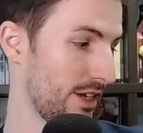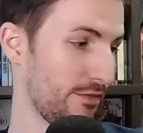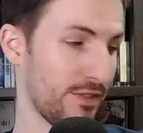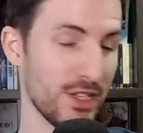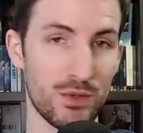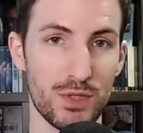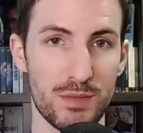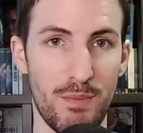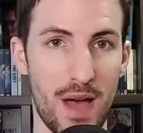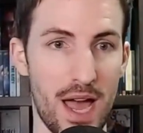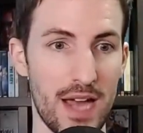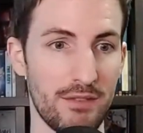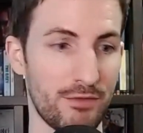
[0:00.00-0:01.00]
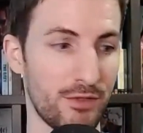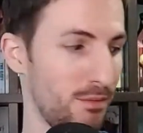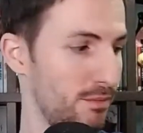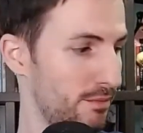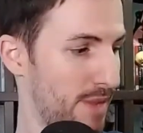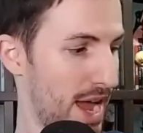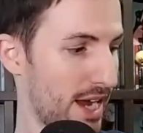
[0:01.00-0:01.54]
And if this was mine
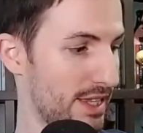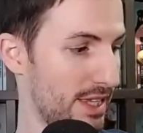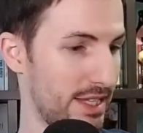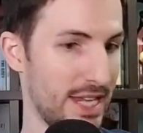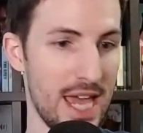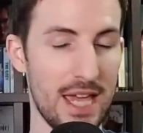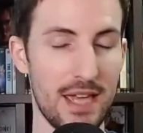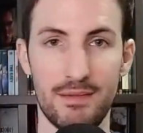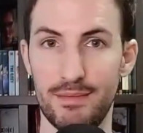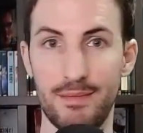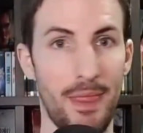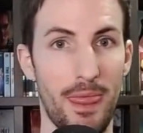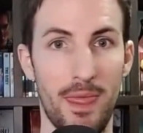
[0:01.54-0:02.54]
from back in the day,